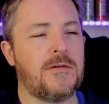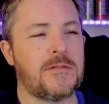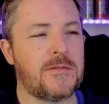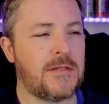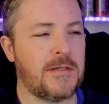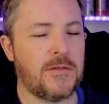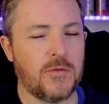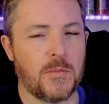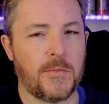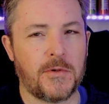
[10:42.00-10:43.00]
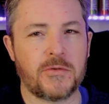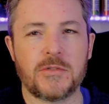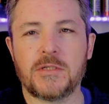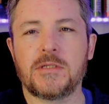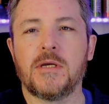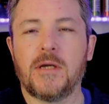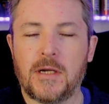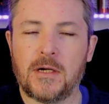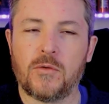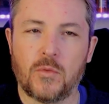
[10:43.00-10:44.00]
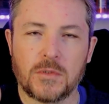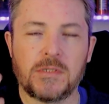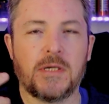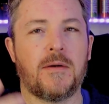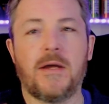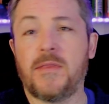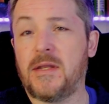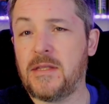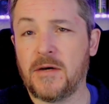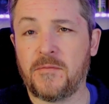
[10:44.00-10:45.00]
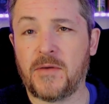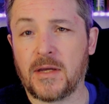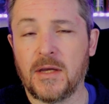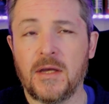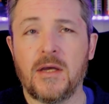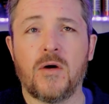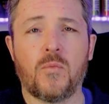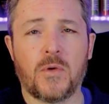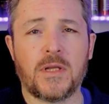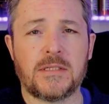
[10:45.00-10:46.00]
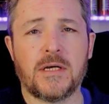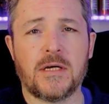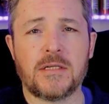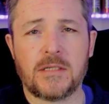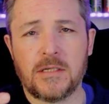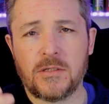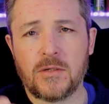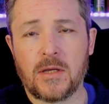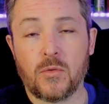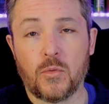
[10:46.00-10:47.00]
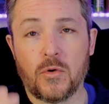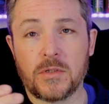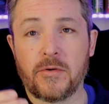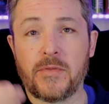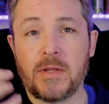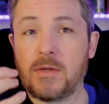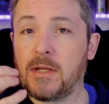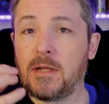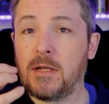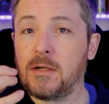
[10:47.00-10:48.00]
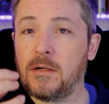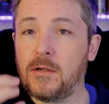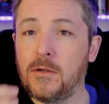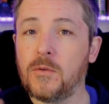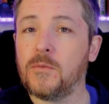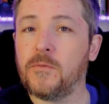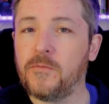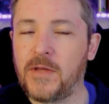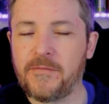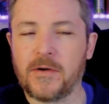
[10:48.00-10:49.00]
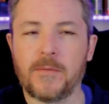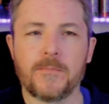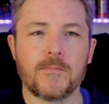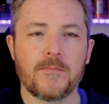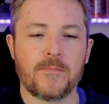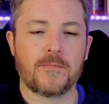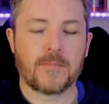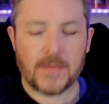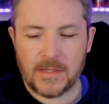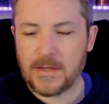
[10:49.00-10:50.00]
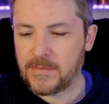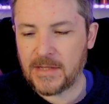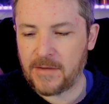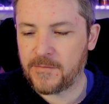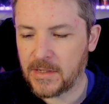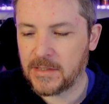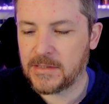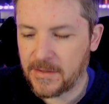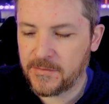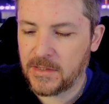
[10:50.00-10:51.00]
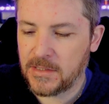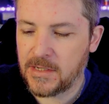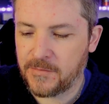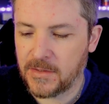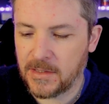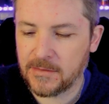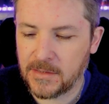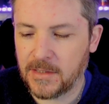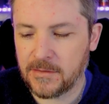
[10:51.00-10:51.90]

You know, so it's like normal water is just water and then nothing. What it does is you get the water and then you get like, oh, flavour. Yeah, definitely.